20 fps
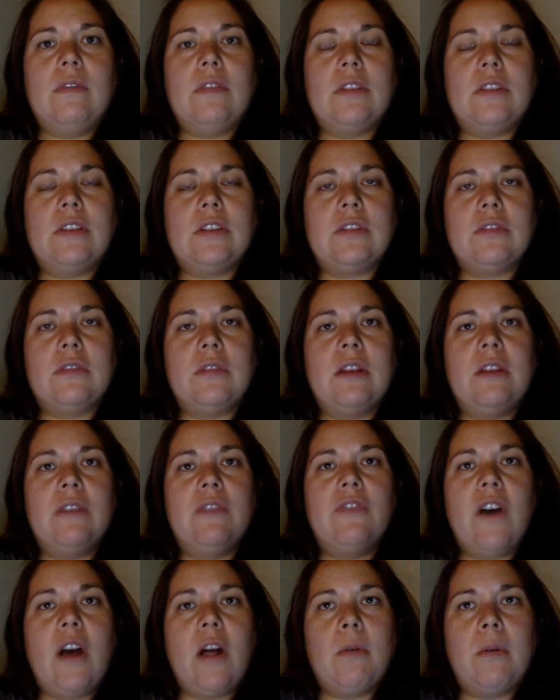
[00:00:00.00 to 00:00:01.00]
the
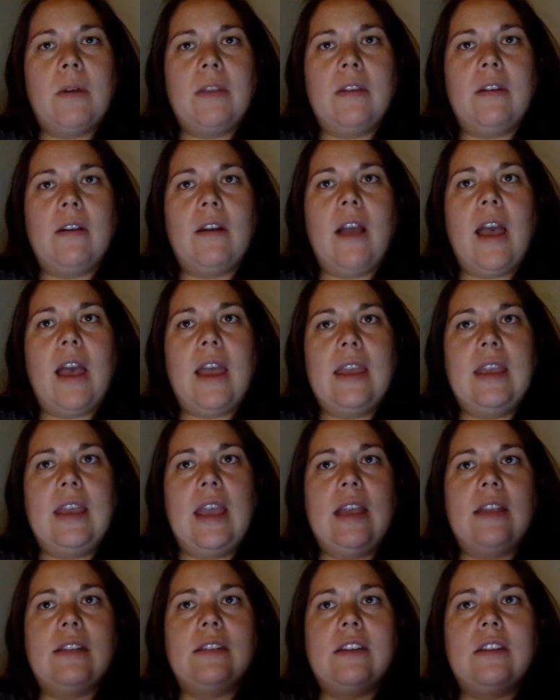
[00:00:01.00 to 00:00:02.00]
screen following their eye
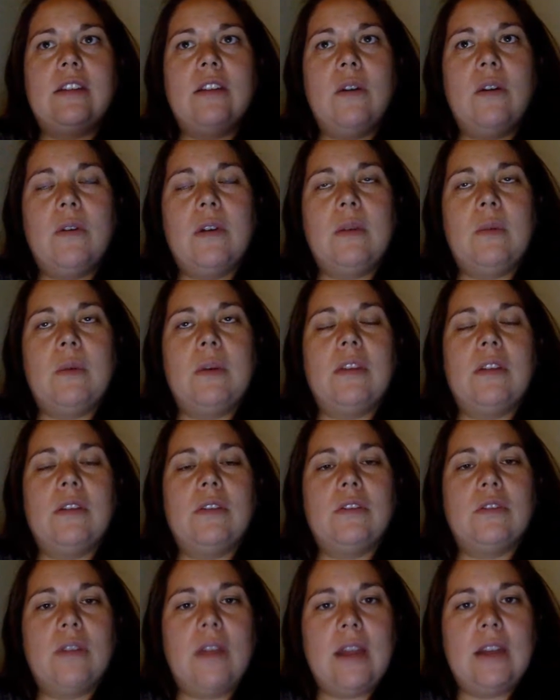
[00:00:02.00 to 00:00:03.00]
gaze and knowing what
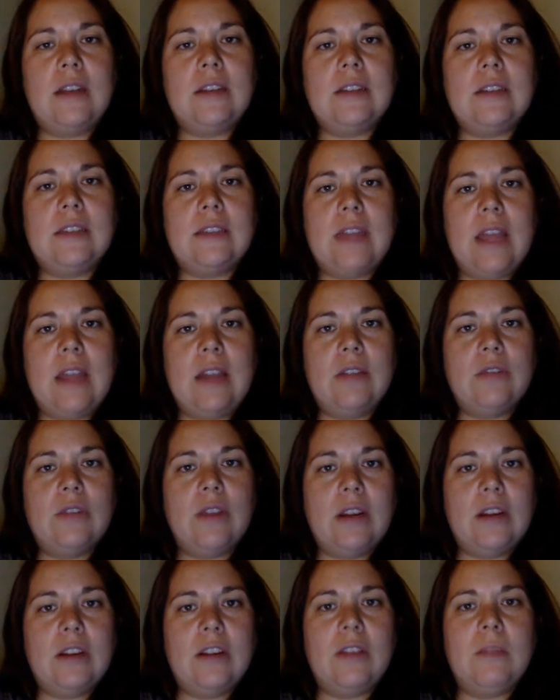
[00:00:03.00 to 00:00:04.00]
they're trying to say and
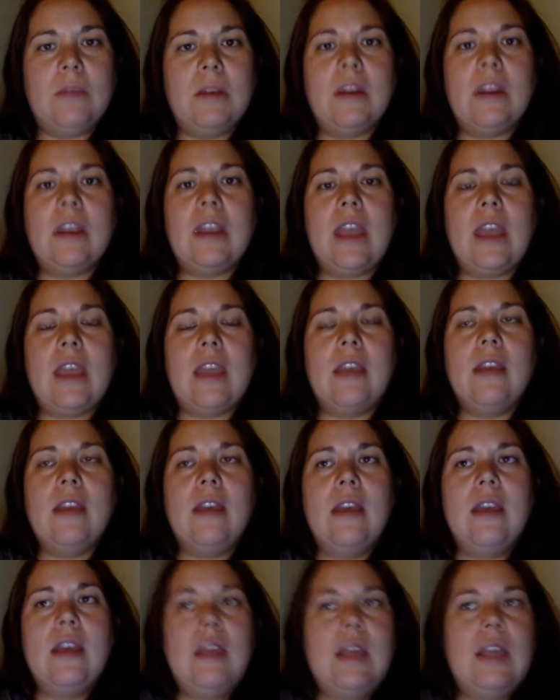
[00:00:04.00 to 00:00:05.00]
trying to communicate.
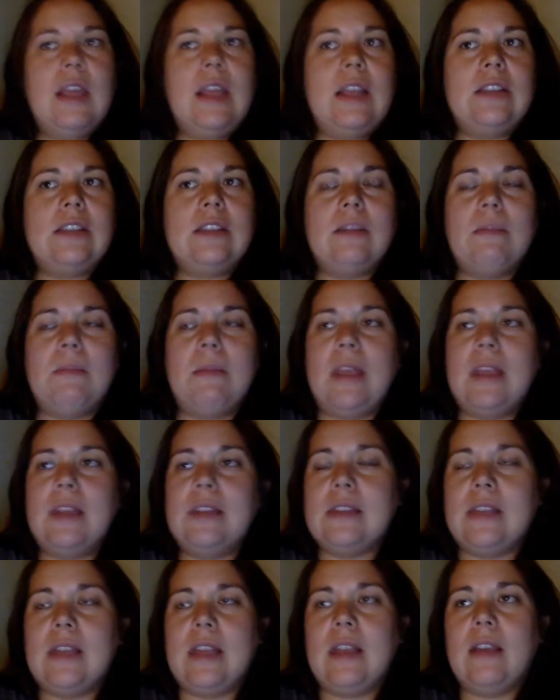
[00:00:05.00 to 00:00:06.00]
It's
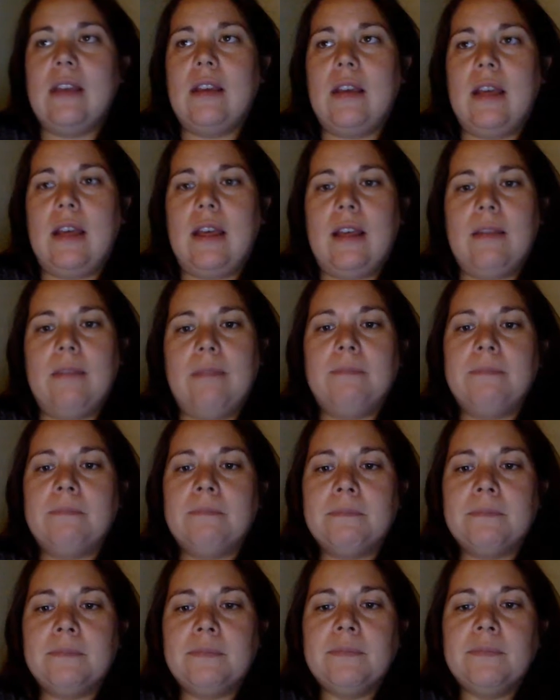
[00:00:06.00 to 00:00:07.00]
amazing.
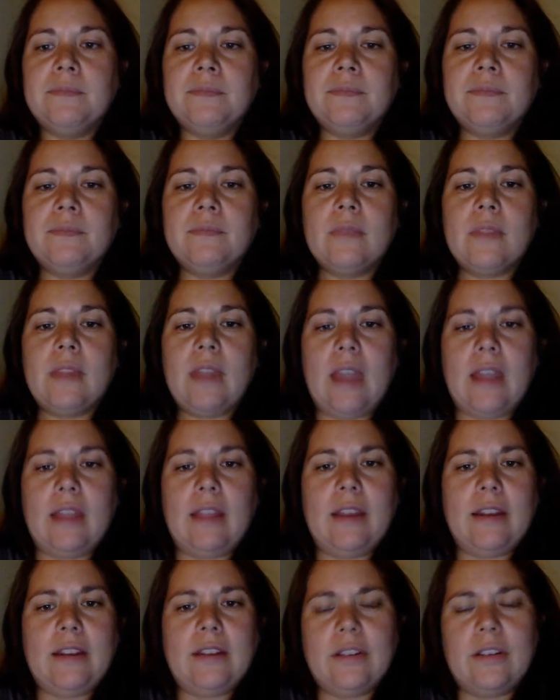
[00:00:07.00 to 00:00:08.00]

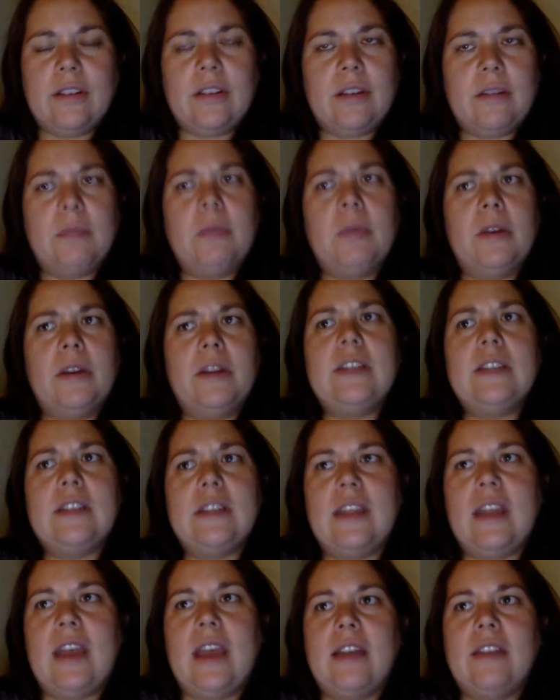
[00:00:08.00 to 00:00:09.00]
I'd like to look more
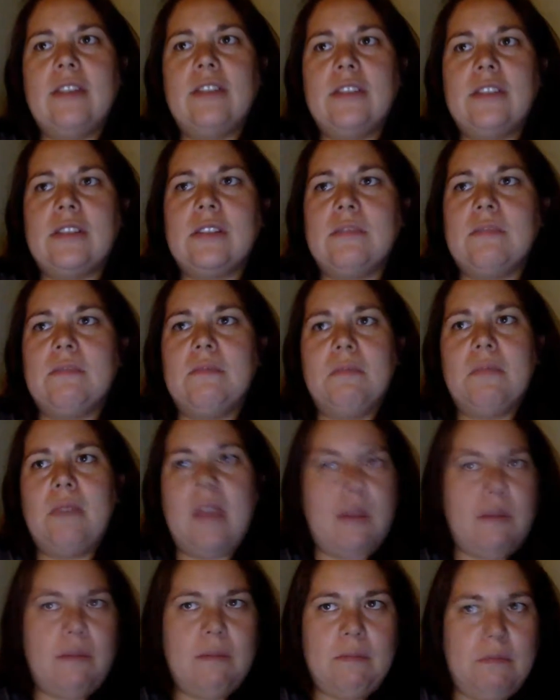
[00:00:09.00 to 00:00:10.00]
into that and just
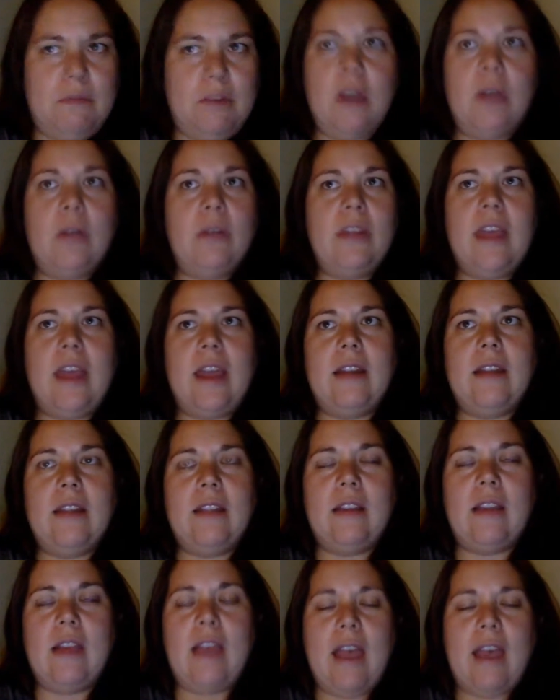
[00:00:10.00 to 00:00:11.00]
know that
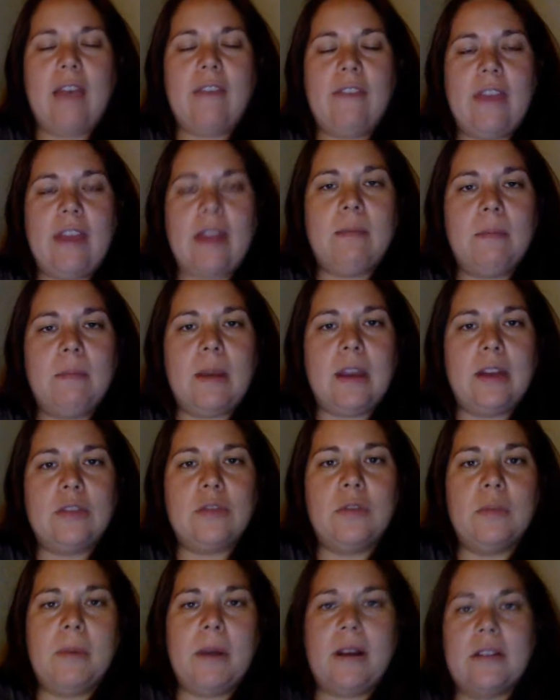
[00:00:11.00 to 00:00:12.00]
and have that in my
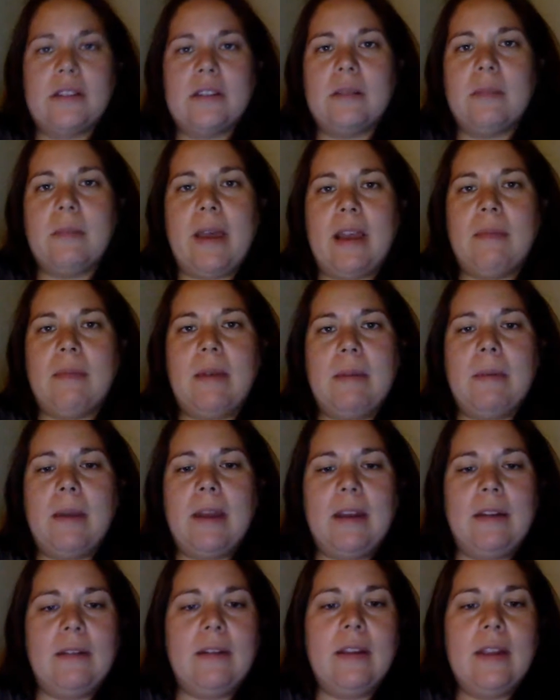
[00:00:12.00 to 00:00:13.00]
toolbox in the back of my
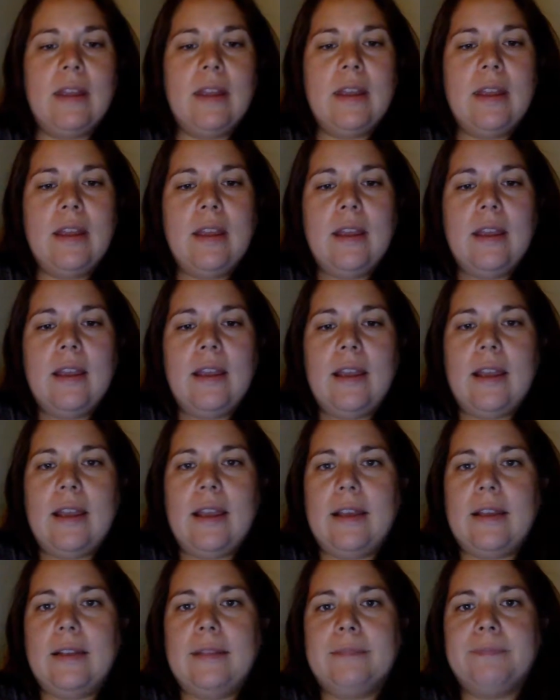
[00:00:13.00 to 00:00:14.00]
mind.
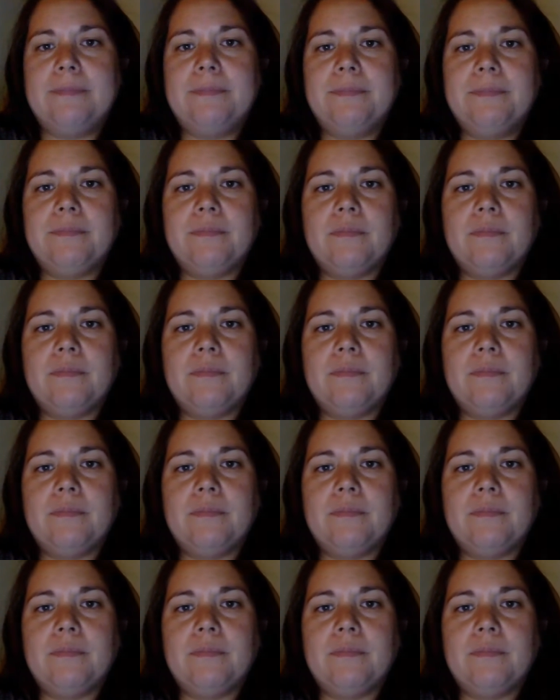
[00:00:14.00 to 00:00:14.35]
Um,